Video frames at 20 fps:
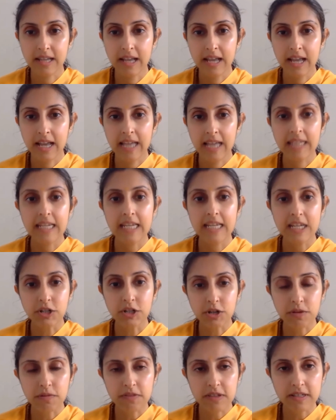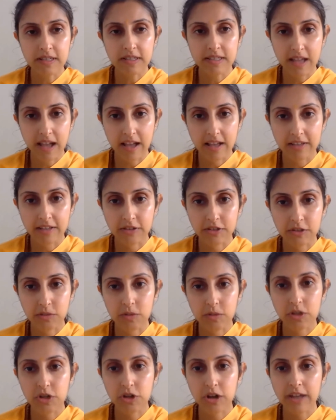And each of the sons
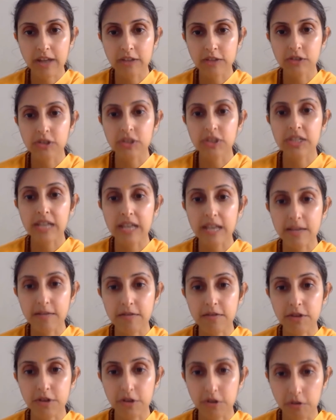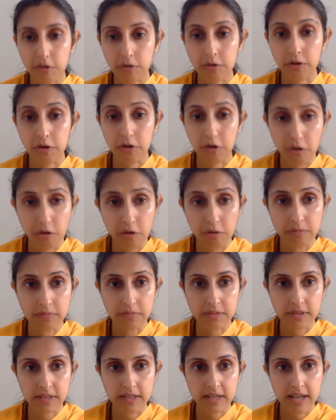were trying to save their own
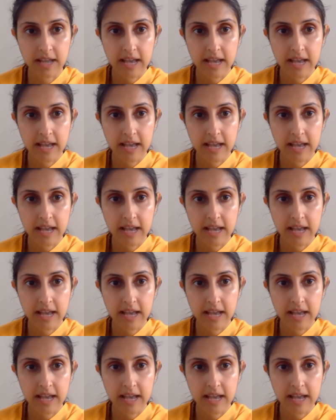homes.